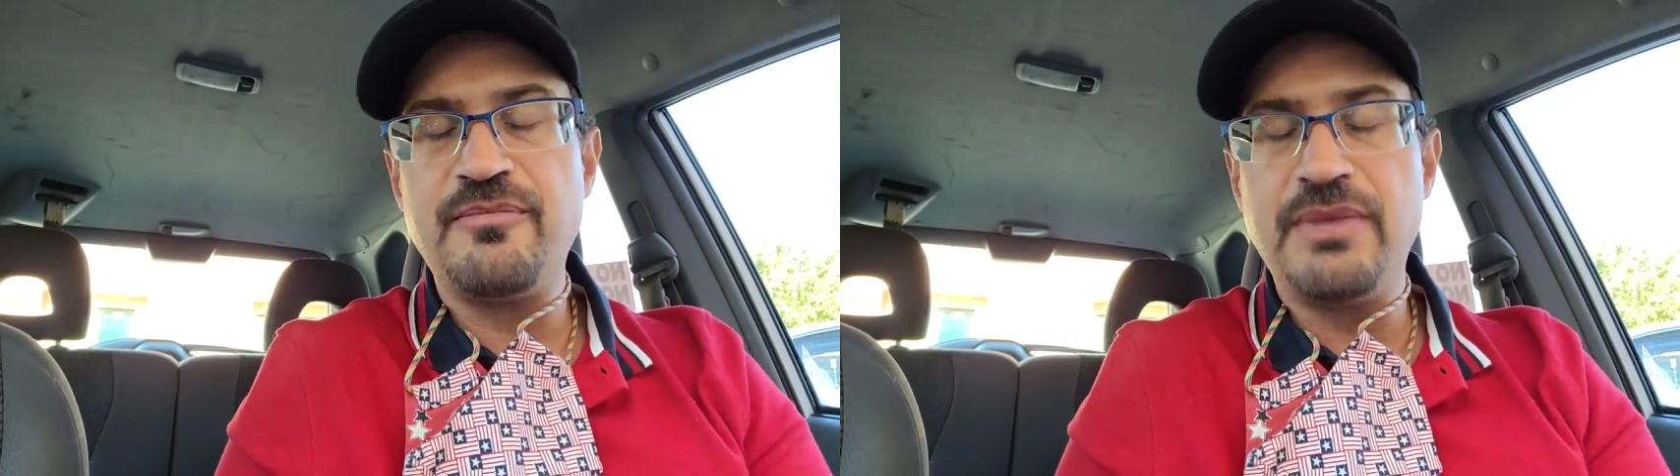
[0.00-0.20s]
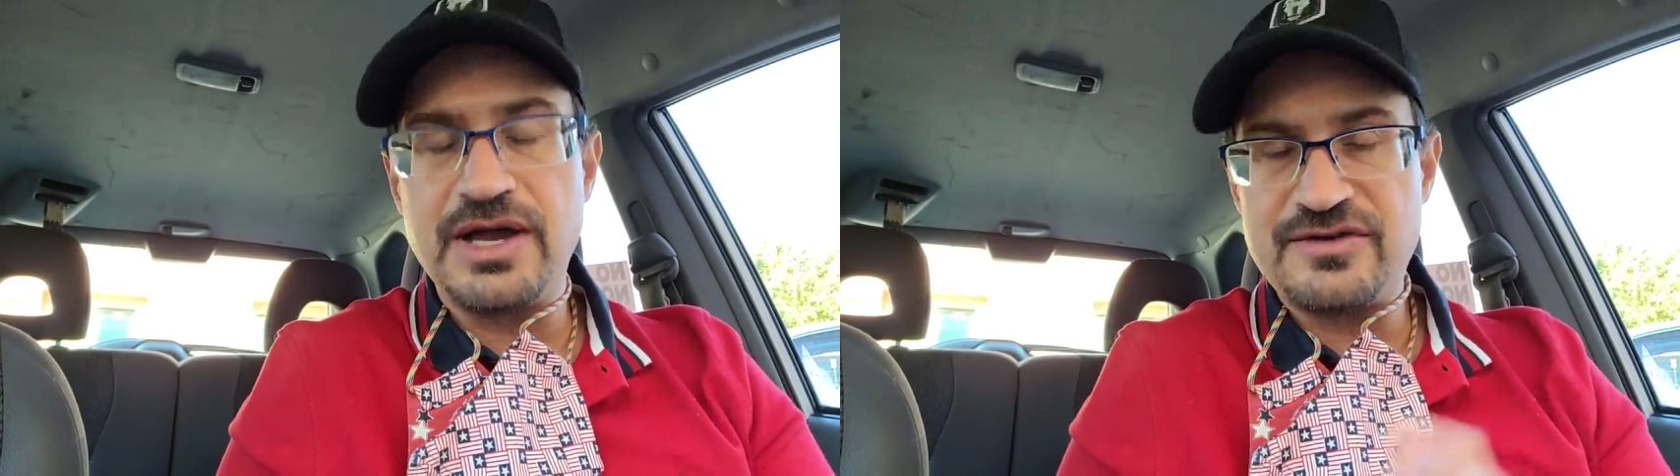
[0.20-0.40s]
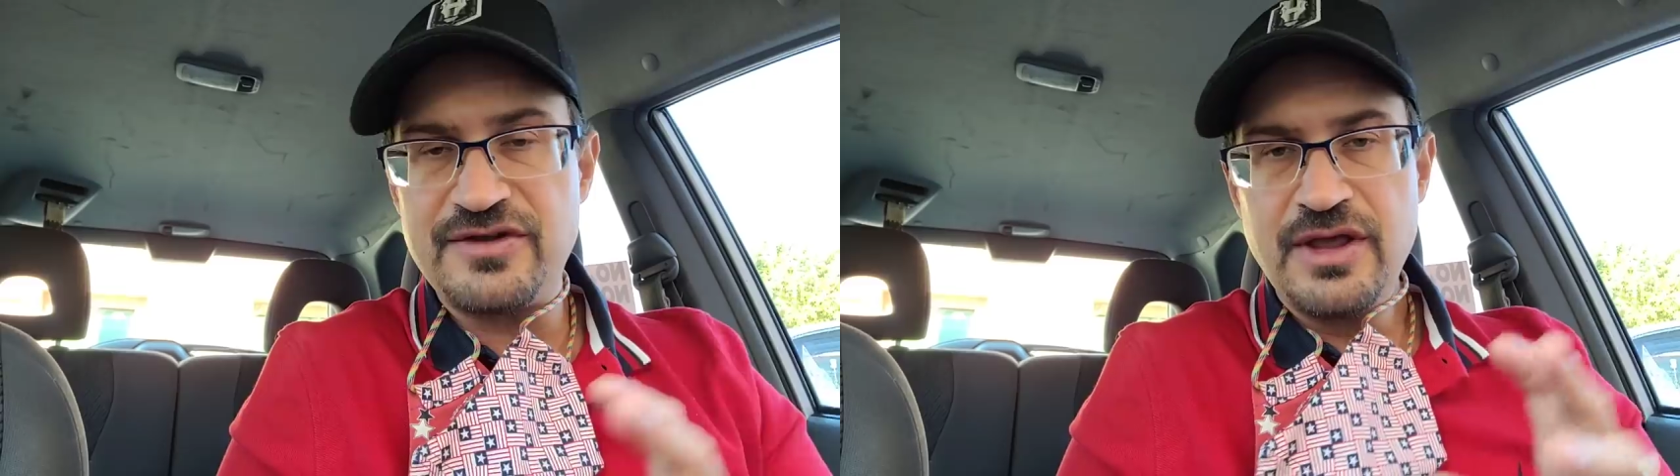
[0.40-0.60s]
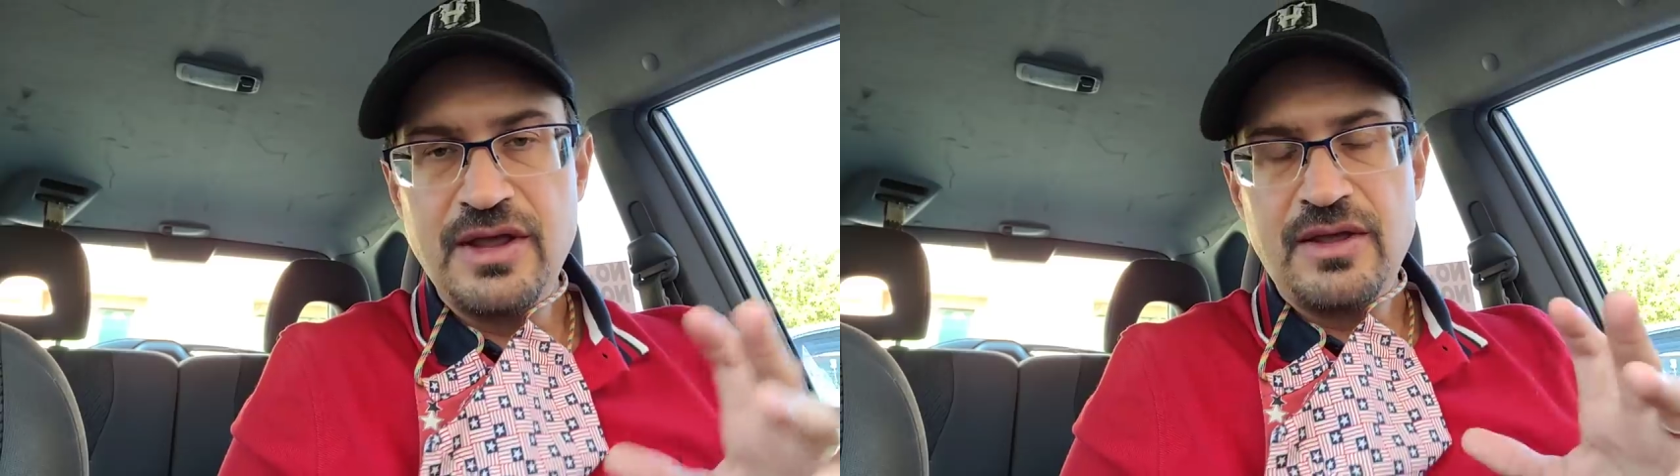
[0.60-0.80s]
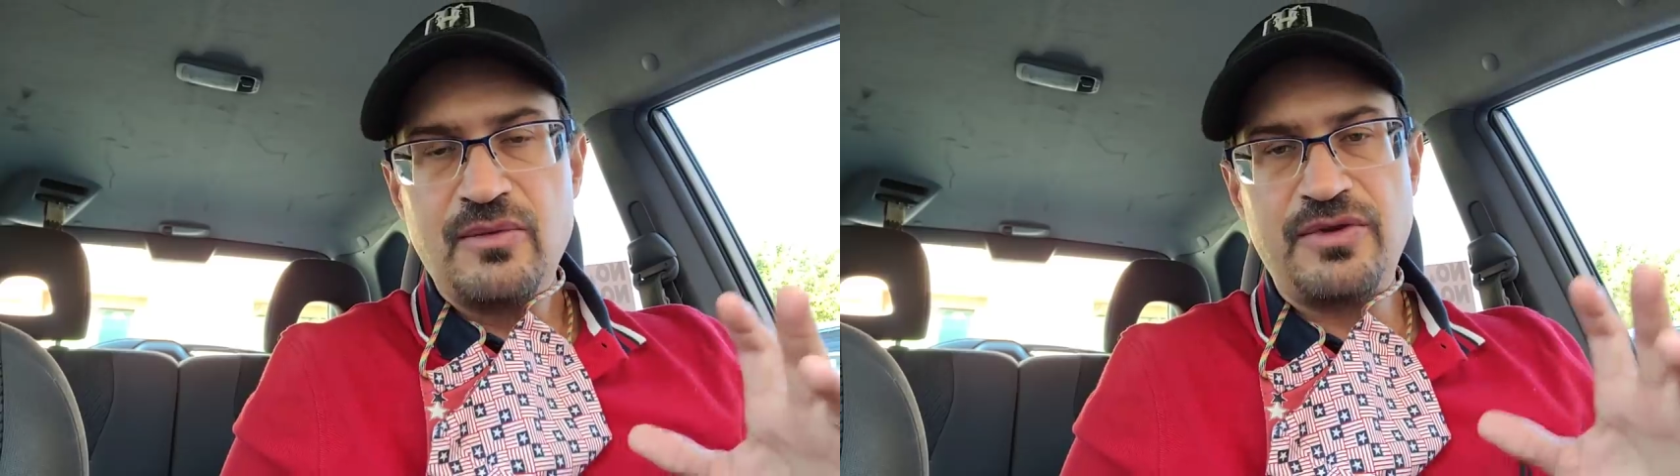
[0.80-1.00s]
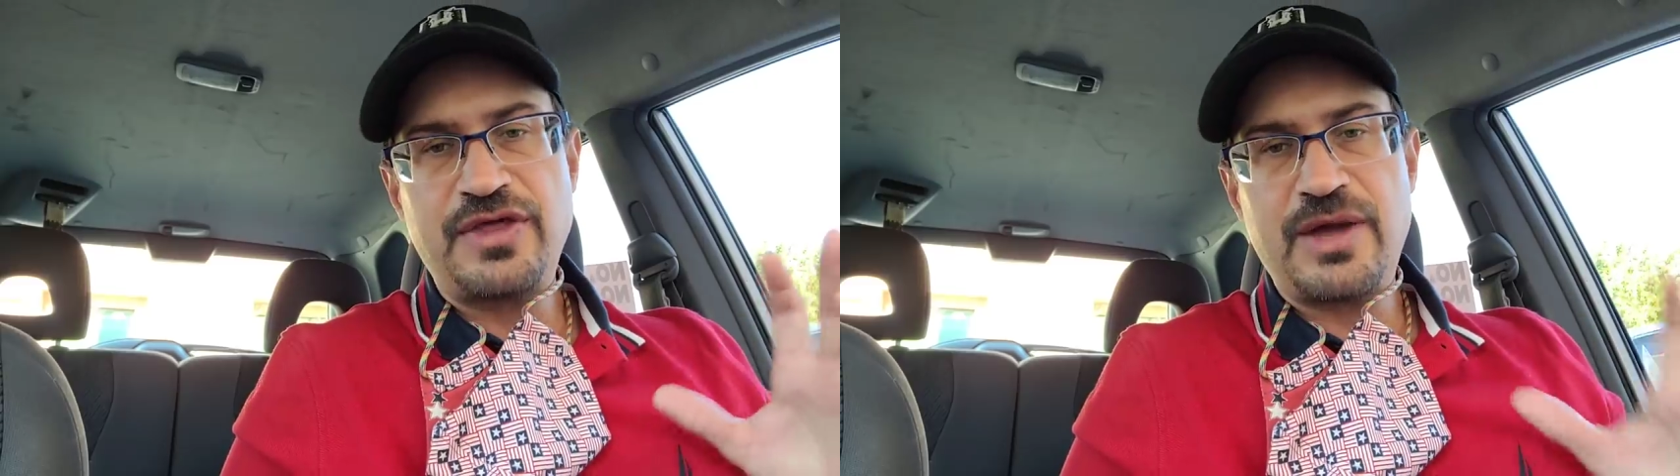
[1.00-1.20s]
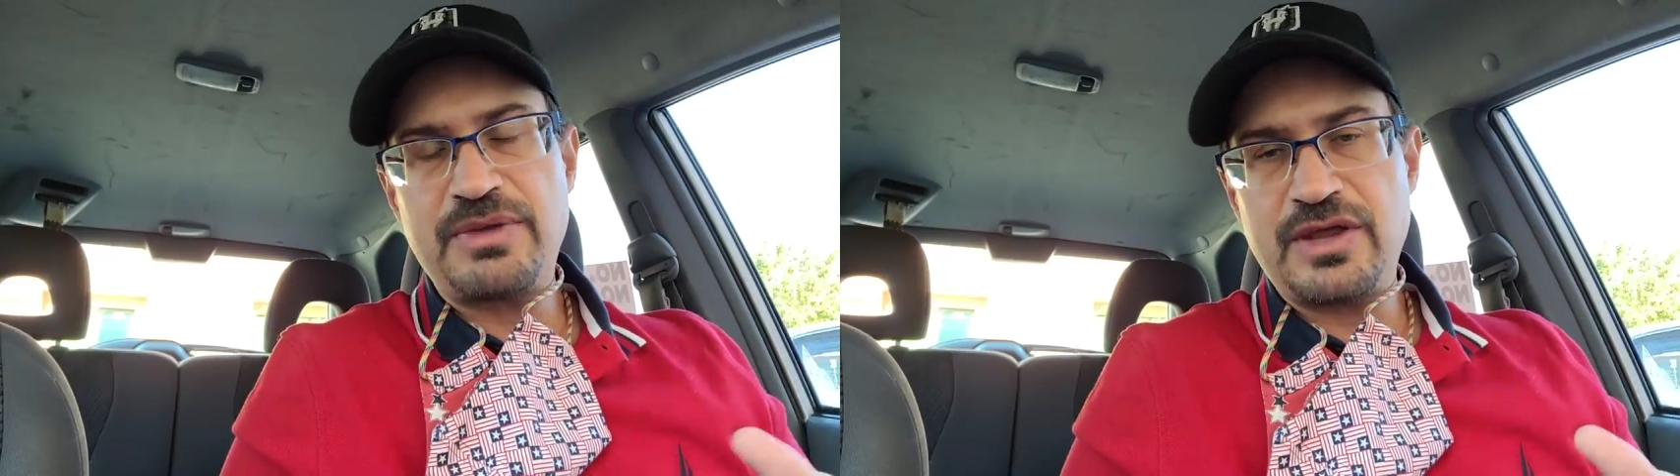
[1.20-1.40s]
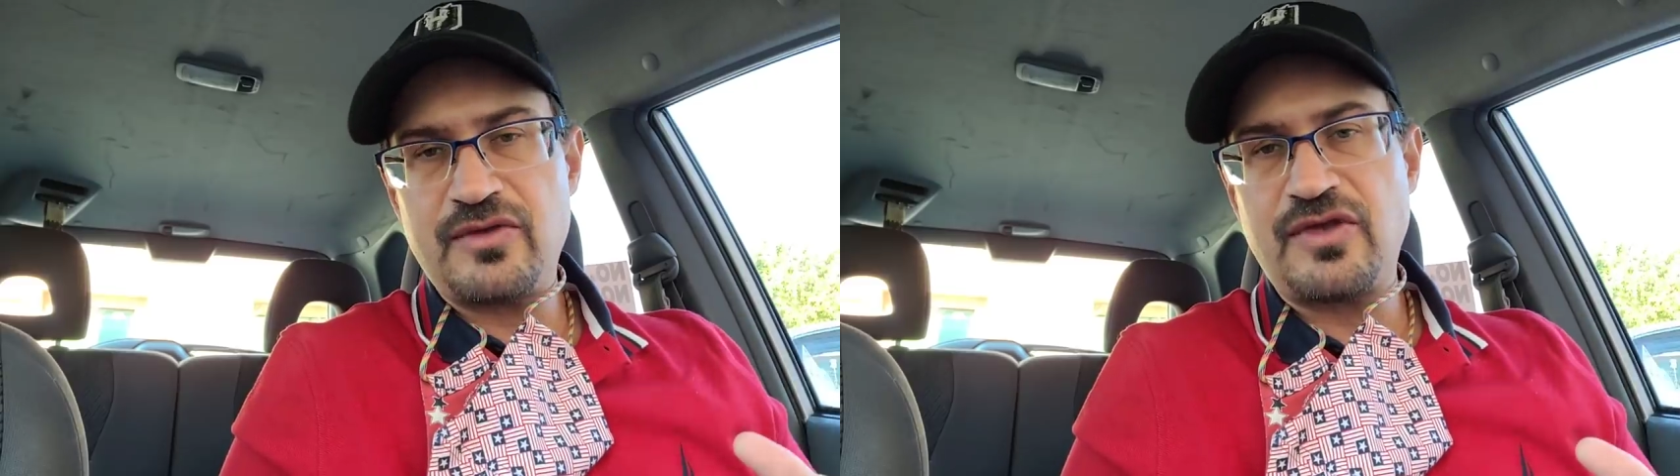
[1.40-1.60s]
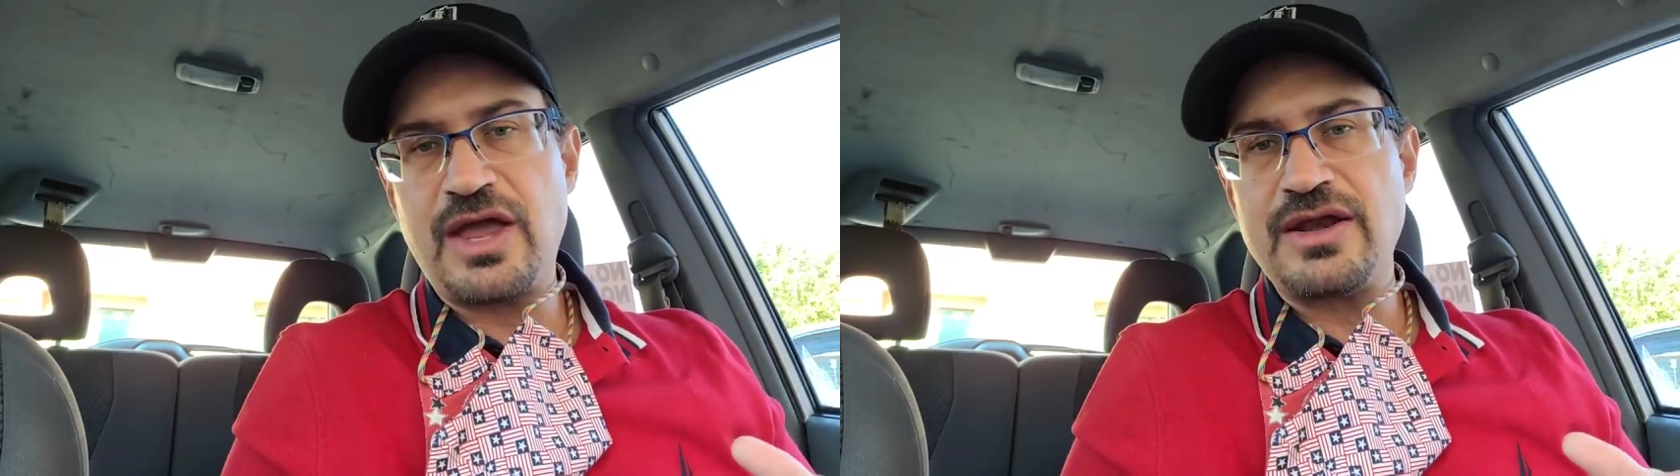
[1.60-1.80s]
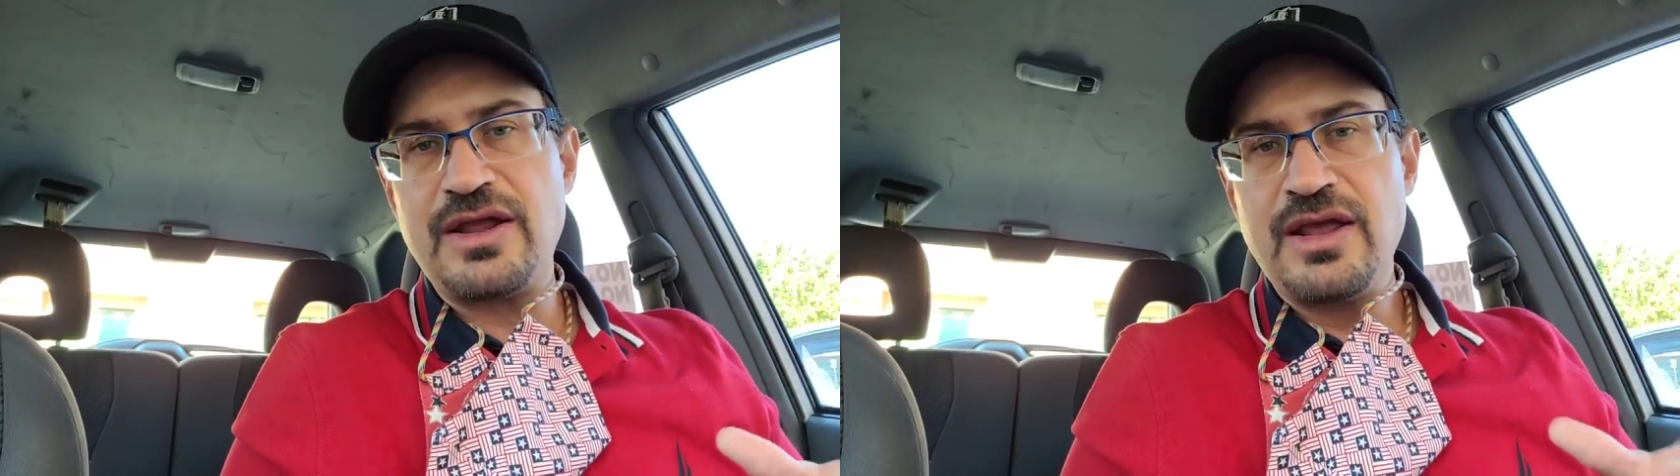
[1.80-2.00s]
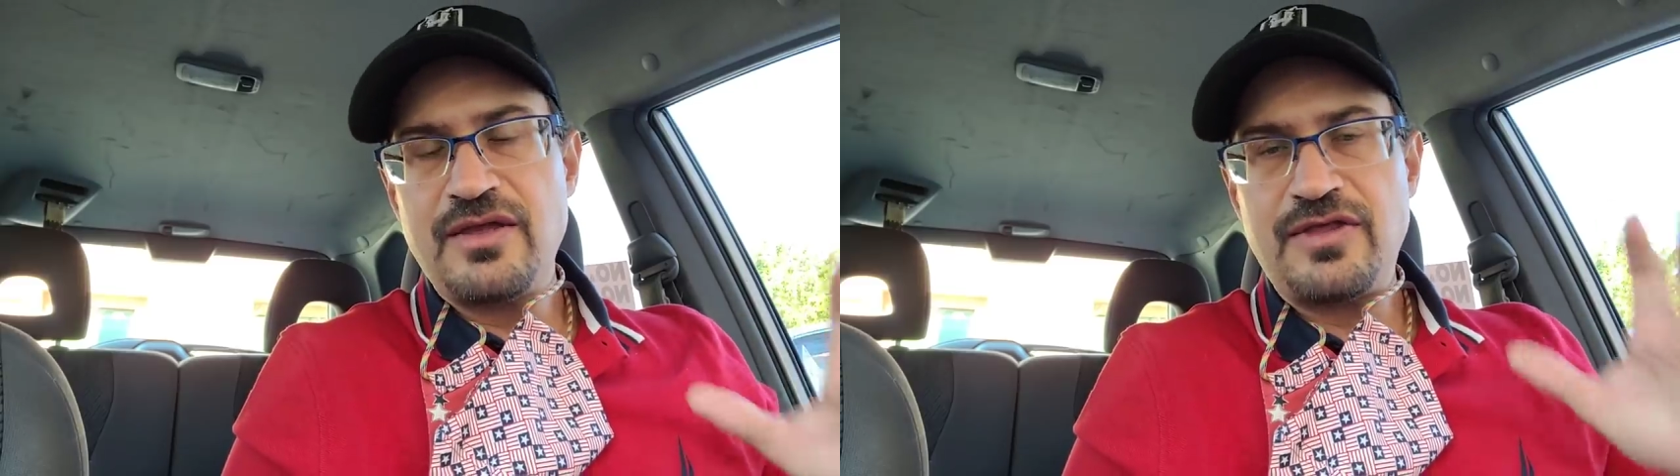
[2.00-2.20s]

But with that being said,